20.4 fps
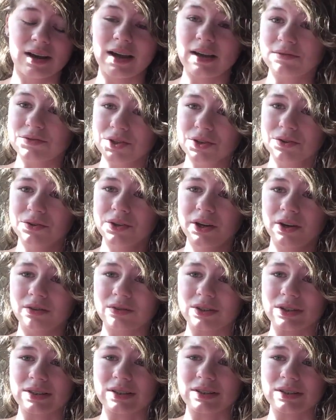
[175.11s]
I have
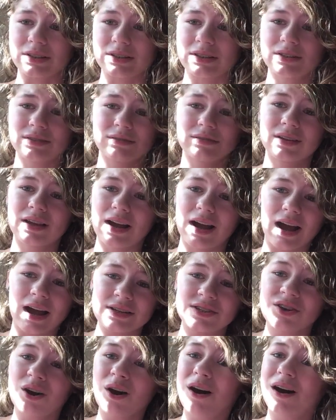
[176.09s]
scoliosis.
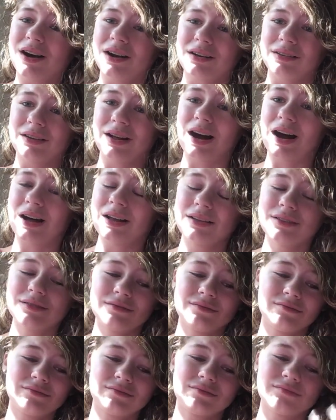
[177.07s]
I talk a lot.
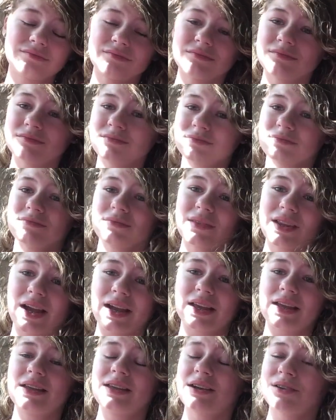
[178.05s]

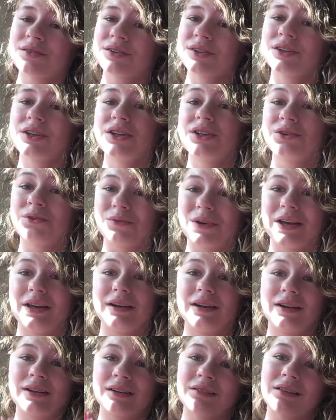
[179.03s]
I can get really
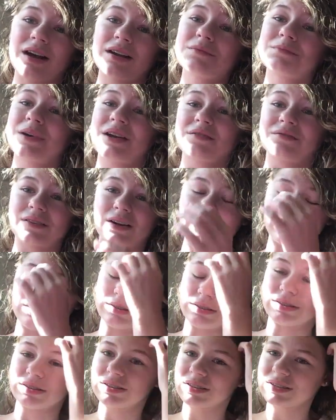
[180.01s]
annoying, and a lot of my
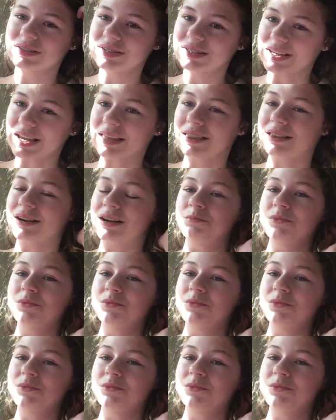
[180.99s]
friends say that